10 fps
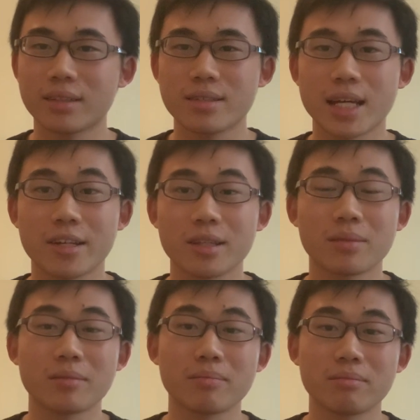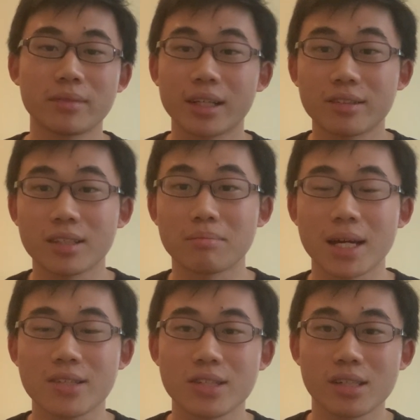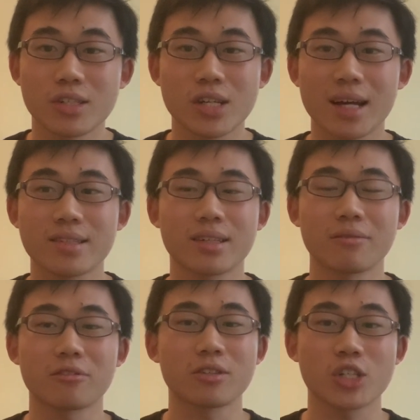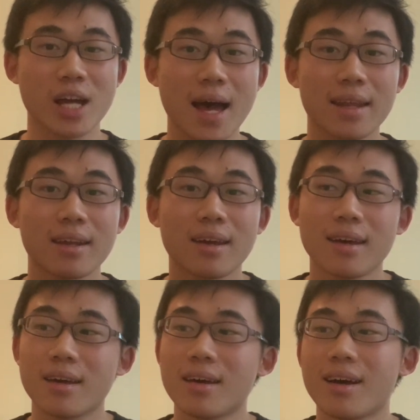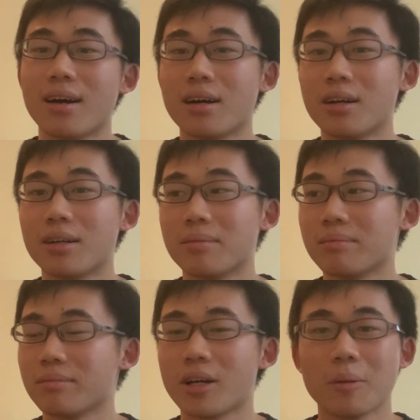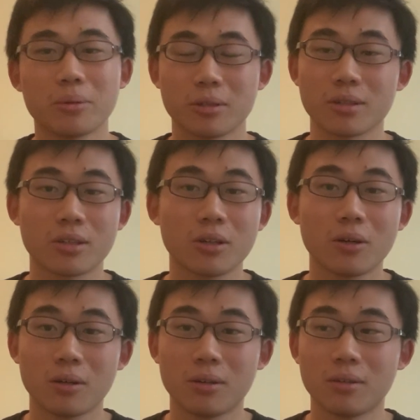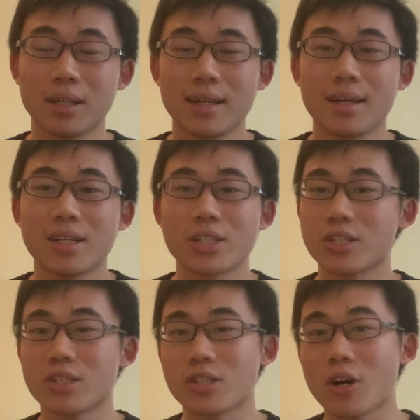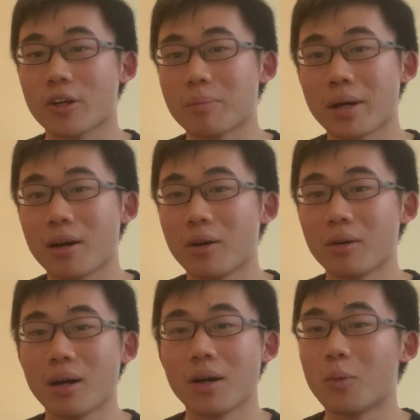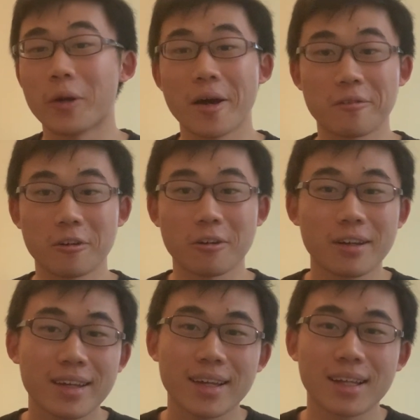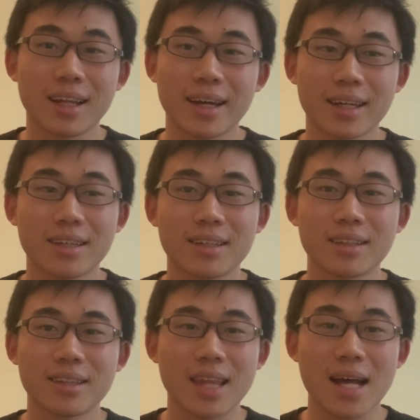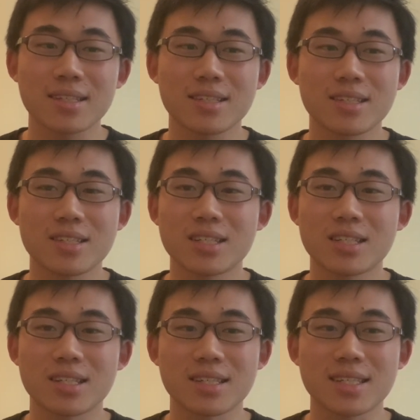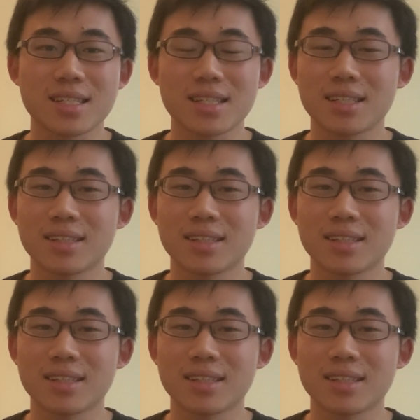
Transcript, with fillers: sending them a LinkedIn message, asking for a chat, um, hop on a call just to talk about uh, whatever. Like that's just